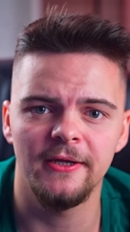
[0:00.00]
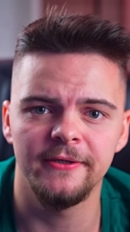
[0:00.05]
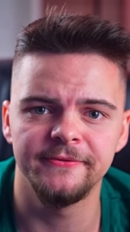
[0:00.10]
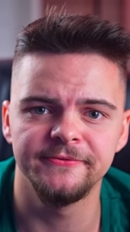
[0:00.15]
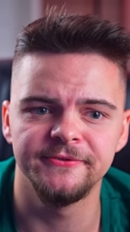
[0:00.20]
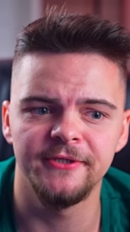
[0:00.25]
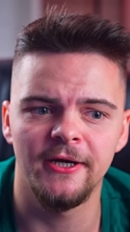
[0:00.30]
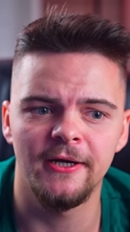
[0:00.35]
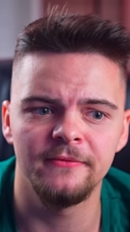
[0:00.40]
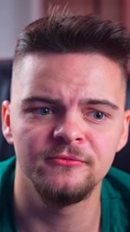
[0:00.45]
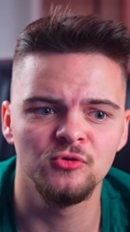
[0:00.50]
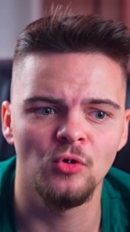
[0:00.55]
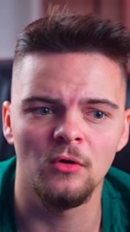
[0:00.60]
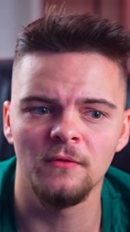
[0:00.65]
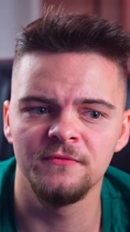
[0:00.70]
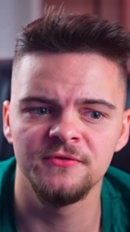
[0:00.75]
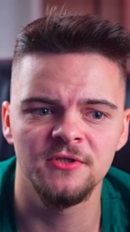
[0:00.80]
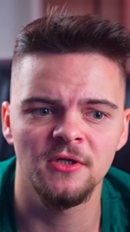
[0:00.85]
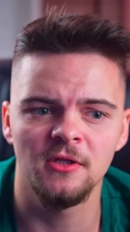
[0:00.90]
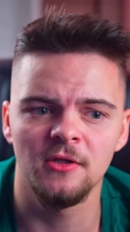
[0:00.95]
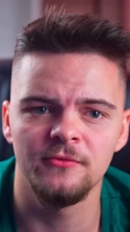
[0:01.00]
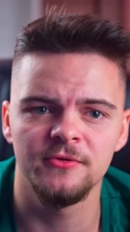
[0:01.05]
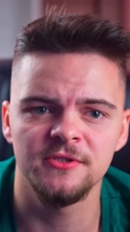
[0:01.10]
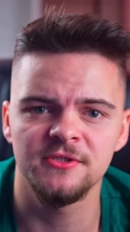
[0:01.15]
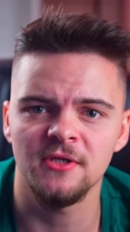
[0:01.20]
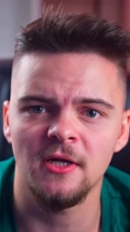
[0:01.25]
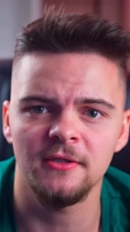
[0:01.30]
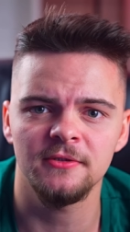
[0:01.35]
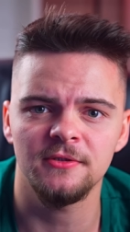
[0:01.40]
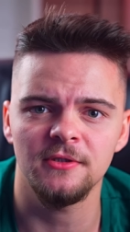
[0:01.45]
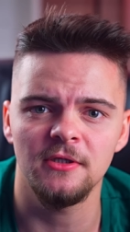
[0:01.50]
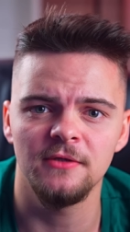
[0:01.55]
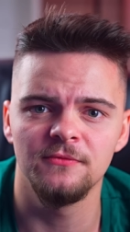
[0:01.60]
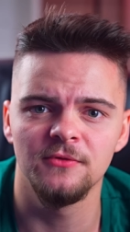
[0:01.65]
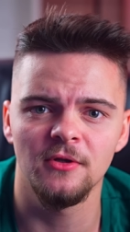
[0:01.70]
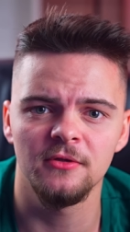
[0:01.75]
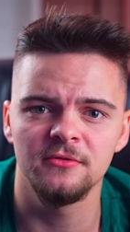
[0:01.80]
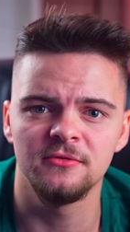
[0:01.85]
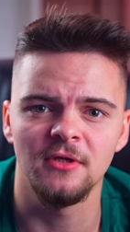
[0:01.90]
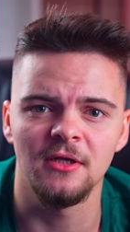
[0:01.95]
And uh, Dolph Ziggler is not
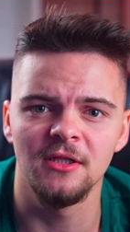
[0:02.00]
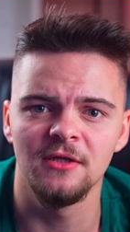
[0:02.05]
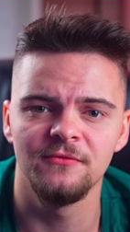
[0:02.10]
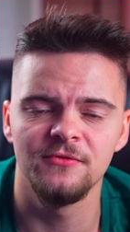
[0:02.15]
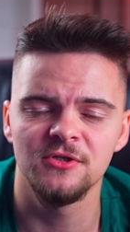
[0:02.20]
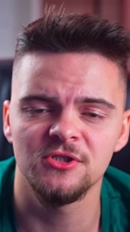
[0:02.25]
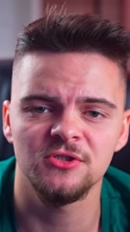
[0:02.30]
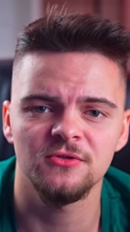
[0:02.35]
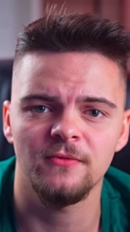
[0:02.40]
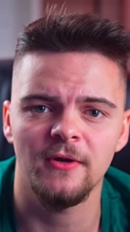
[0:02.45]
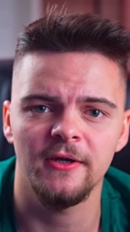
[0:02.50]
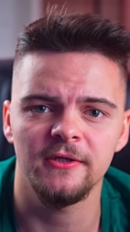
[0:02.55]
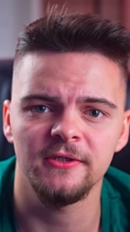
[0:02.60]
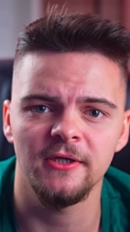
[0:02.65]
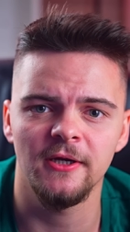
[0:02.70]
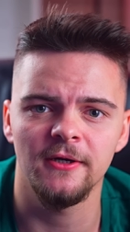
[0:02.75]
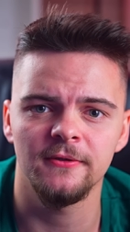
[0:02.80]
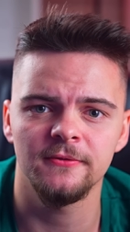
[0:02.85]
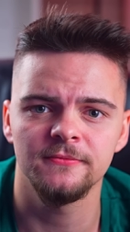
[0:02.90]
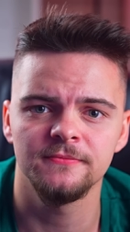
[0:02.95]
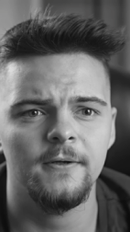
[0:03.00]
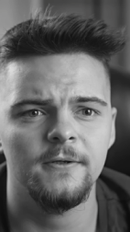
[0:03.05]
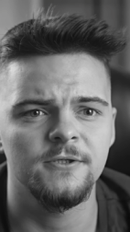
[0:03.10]
even on television right now.